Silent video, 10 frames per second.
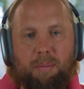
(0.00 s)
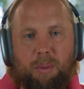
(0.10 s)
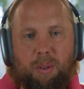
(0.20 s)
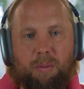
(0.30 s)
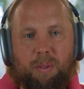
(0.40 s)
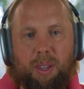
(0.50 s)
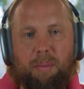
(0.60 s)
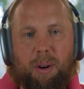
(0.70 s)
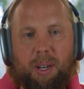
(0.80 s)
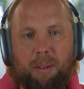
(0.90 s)
move when the
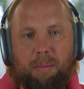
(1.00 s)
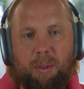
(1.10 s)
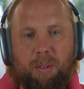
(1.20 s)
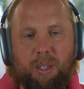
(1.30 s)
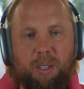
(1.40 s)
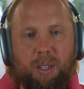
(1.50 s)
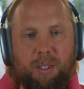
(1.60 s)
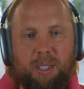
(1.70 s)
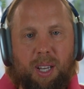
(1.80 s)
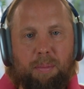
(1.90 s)
market moves? A clear
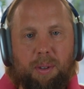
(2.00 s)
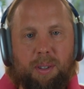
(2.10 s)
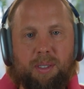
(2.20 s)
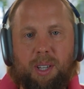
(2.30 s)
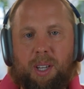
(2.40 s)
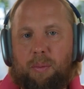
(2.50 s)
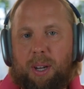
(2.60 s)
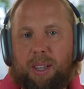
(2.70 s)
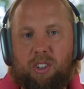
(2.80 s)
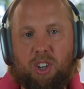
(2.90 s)
example is we
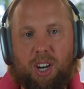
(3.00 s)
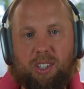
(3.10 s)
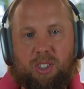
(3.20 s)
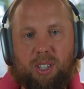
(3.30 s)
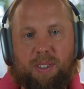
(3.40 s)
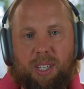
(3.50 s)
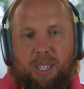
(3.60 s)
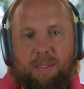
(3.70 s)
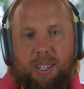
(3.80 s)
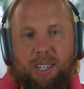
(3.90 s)
had a giant shift to
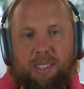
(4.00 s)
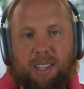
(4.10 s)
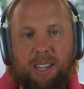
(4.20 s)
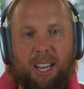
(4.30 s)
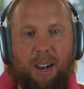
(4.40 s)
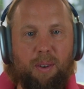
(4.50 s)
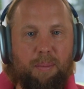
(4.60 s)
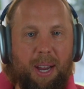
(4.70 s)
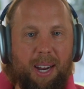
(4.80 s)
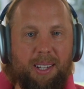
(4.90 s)
and now we're
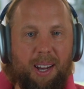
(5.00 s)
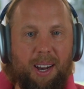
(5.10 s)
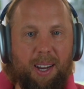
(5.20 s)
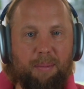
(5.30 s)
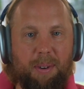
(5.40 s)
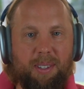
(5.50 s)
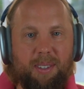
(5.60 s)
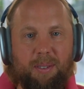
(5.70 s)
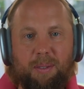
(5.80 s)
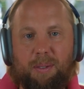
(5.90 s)
back to hybrids,
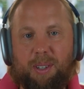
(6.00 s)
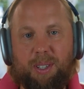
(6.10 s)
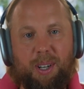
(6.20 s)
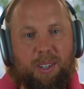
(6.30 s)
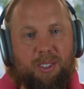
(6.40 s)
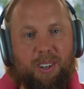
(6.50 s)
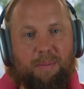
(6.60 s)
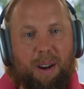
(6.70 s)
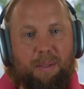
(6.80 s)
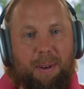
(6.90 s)
and it's going to shift
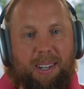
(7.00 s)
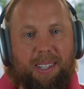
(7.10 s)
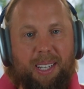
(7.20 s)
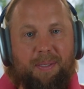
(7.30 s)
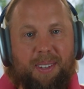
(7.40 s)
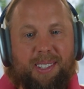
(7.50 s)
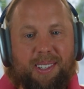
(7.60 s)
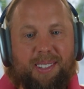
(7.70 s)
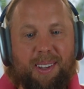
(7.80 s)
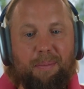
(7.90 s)
probably back to EVs at some